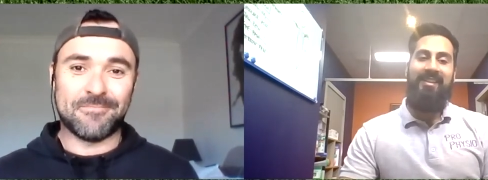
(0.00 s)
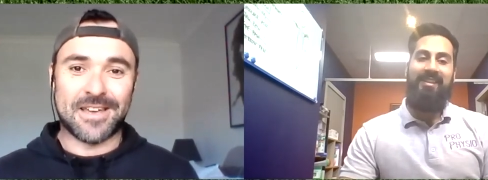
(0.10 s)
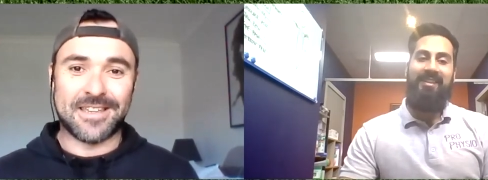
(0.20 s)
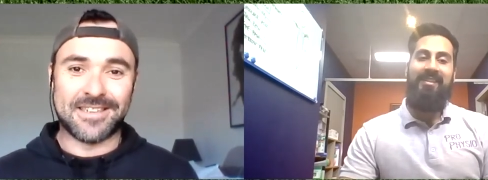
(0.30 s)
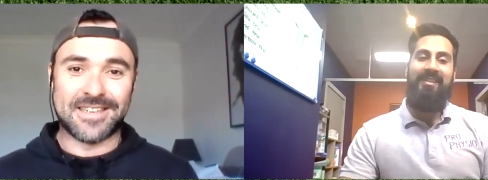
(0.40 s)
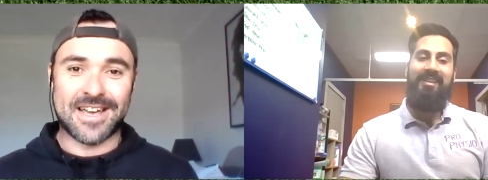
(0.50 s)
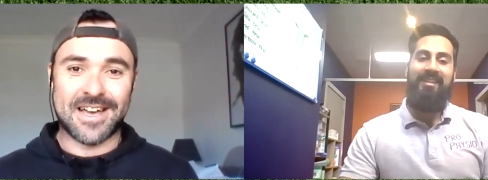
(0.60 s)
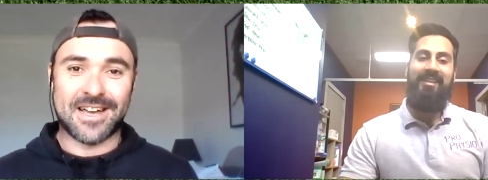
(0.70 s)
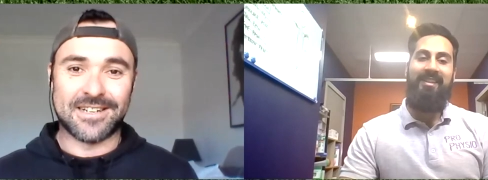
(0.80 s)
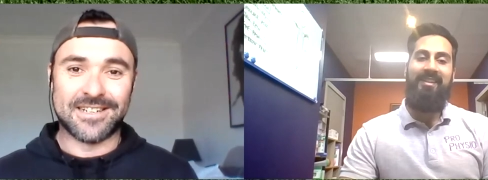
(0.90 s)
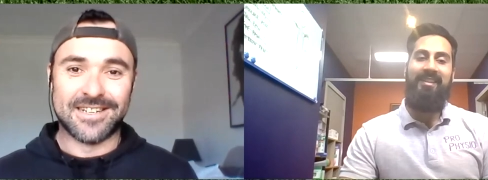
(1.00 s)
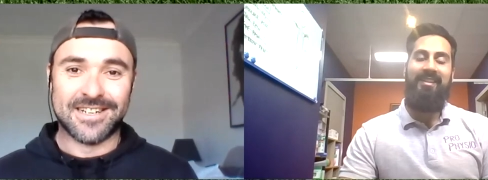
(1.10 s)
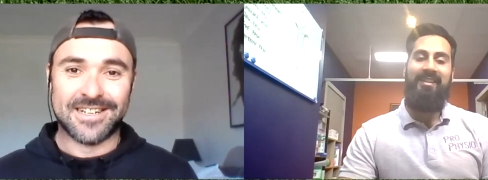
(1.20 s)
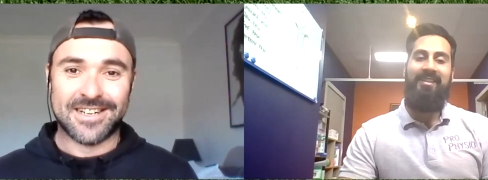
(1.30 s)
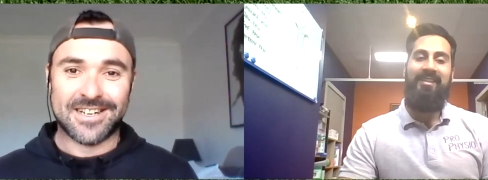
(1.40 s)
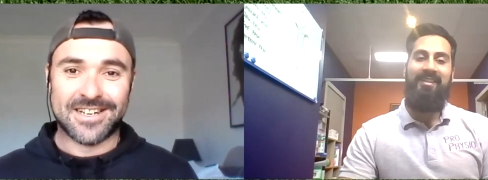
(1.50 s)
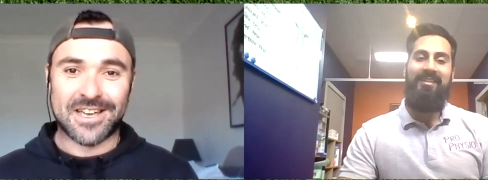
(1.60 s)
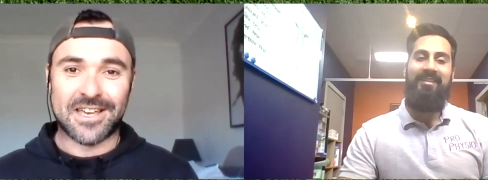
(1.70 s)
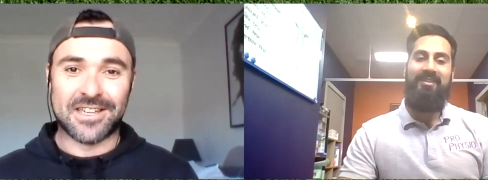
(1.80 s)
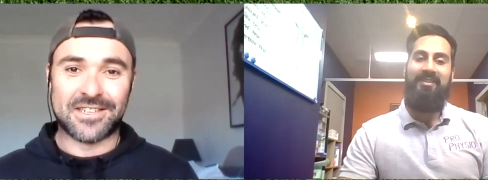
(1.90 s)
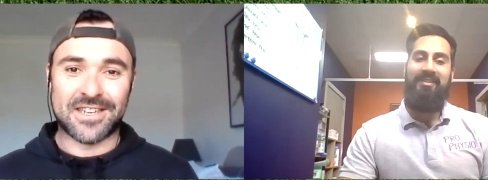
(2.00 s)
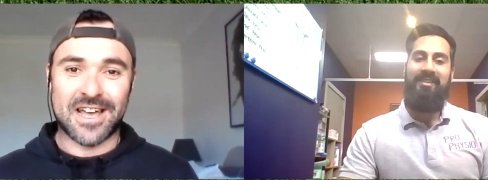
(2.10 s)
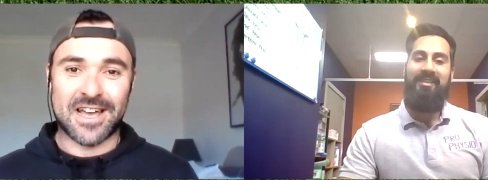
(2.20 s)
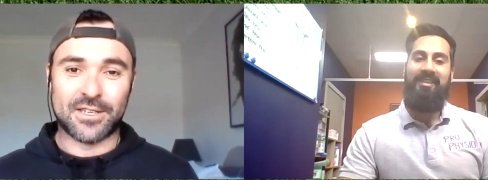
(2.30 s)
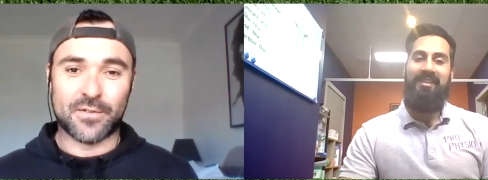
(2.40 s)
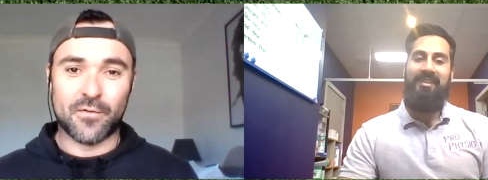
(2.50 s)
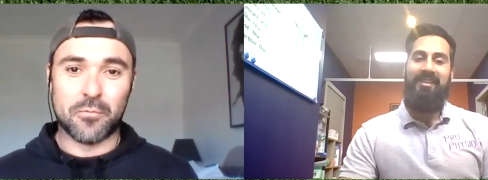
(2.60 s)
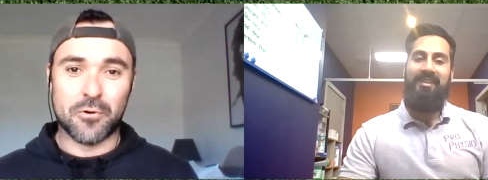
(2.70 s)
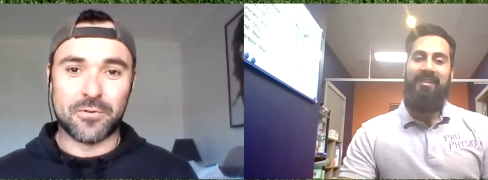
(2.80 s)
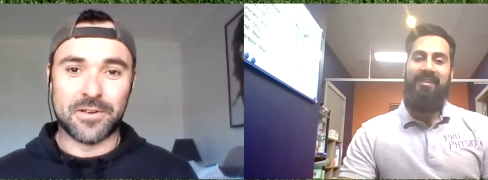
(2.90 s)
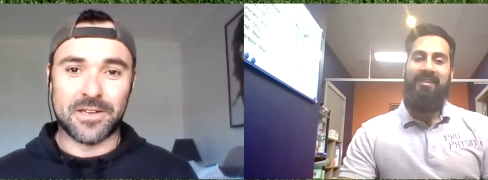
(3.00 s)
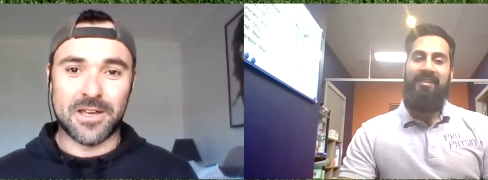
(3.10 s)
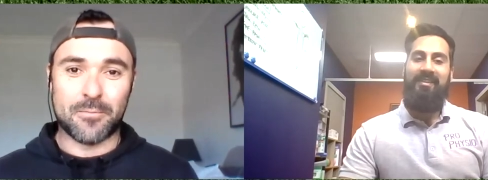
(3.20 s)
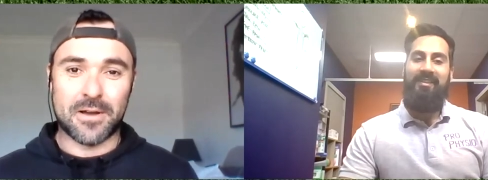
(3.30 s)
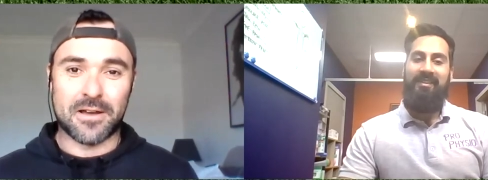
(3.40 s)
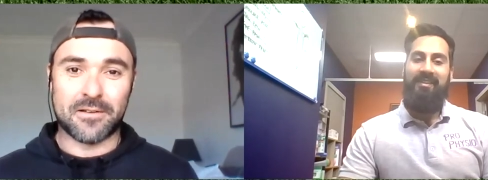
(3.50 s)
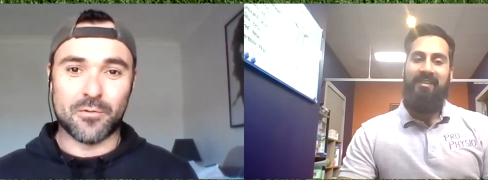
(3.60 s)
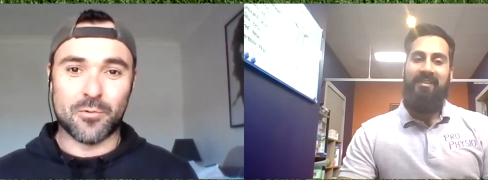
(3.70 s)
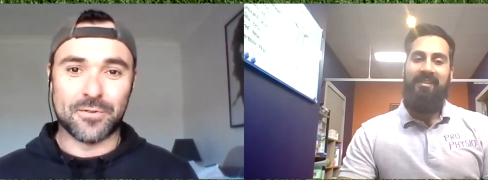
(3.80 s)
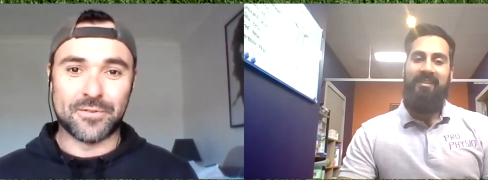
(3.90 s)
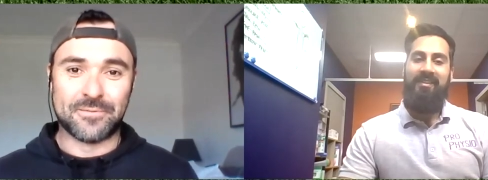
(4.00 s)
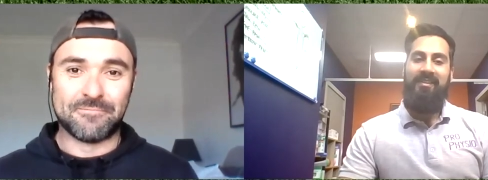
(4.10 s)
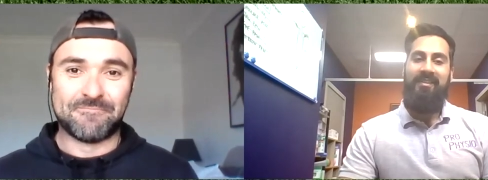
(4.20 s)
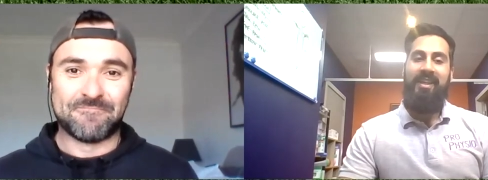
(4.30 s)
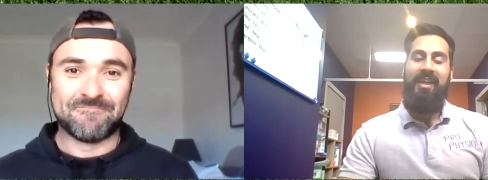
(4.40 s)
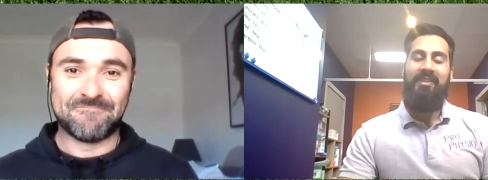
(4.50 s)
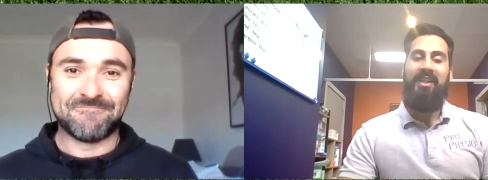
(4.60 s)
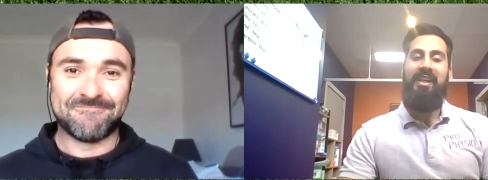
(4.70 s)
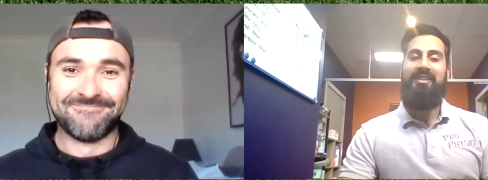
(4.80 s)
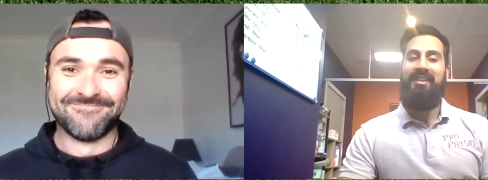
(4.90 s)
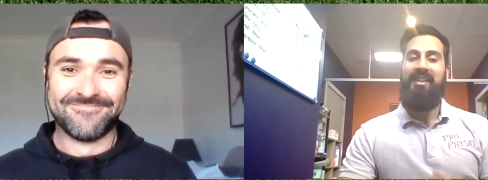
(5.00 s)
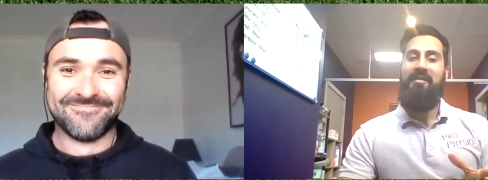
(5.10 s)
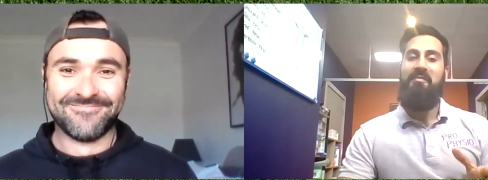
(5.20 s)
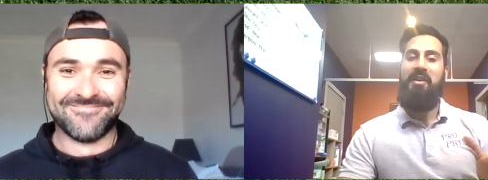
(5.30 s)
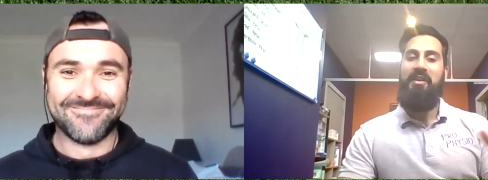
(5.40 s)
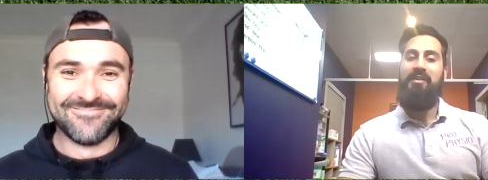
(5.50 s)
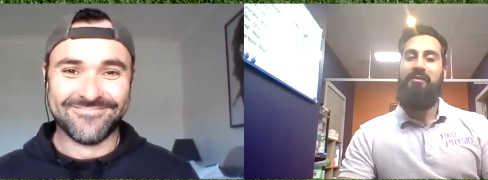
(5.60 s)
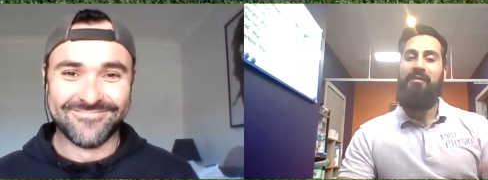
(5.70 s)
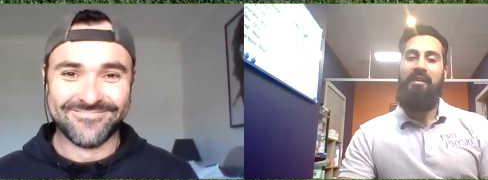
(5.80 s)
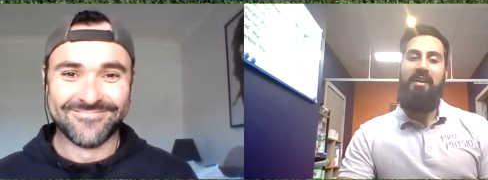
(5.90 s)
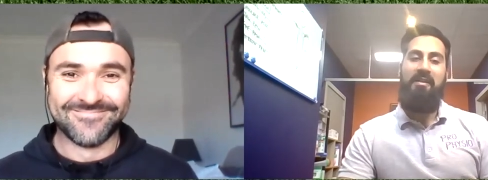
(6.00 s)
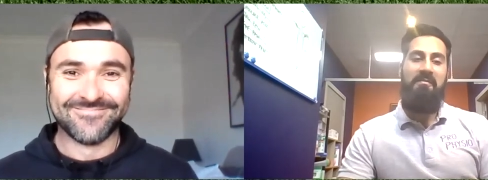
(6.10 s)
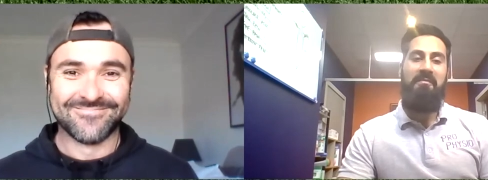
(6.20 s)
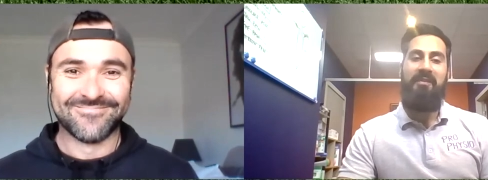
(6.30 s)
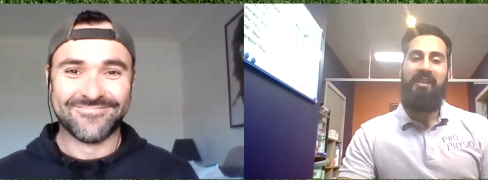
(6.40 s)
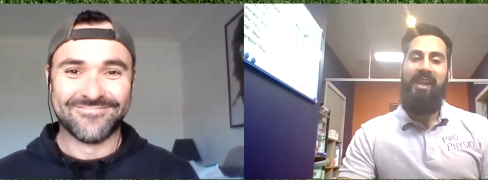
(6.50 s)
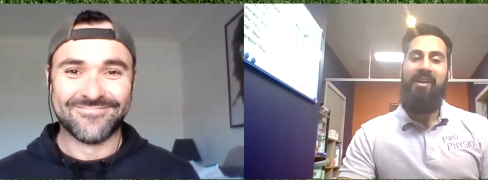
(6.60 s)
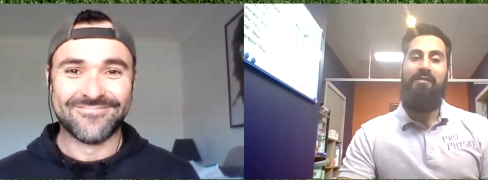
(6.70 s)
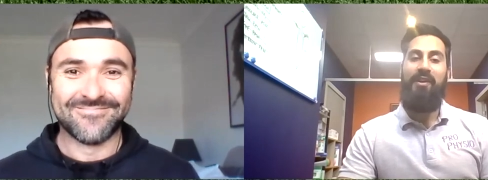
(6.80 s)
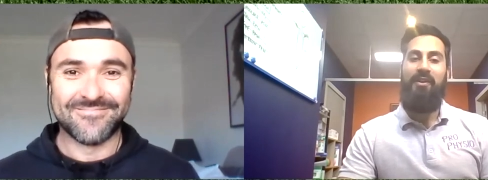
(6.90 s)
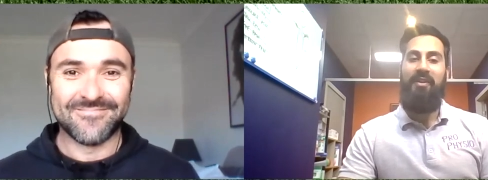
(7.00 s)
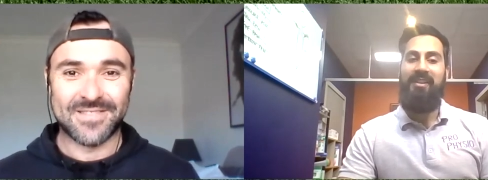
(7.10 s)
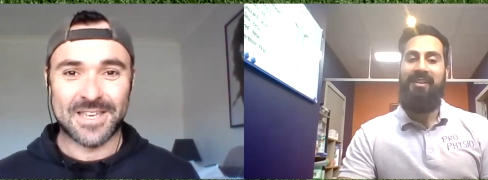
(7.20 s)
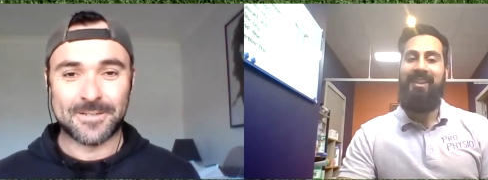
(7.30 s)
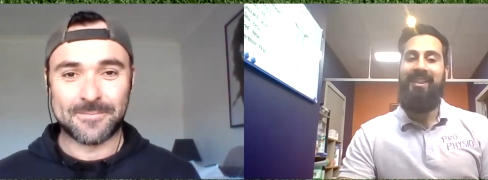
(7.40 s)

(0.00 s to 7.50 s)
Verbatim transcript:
Speaker 1: and it's football in our part of the world.
Speaker 2: How's it in competitive with AFL then?